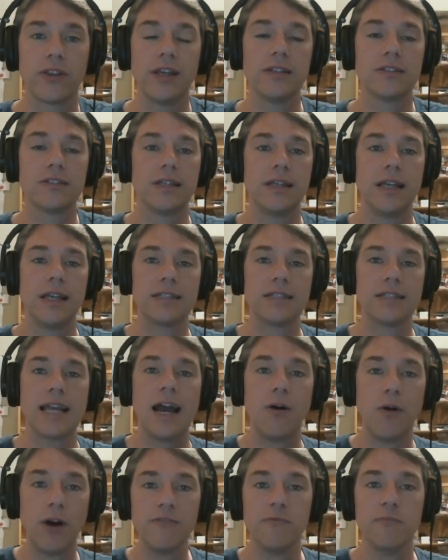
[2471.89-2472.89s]
It's
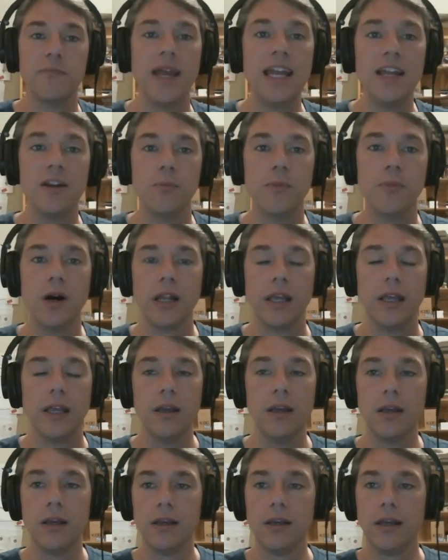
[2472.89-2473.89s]
how I've made money.
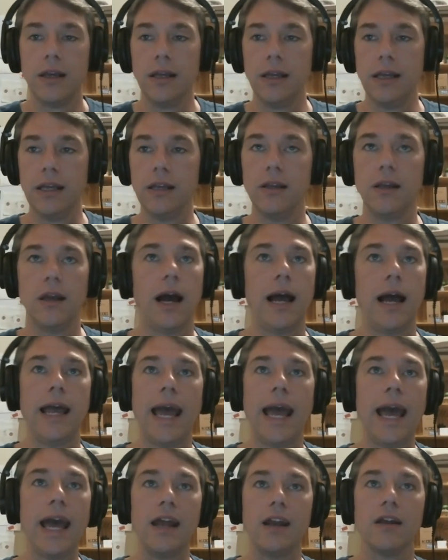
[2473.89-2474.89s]
I
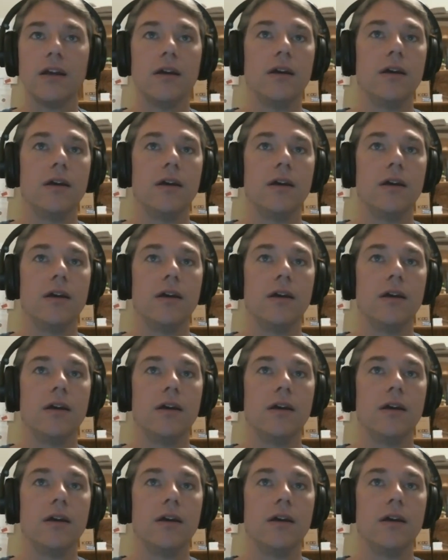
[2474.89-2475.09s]
had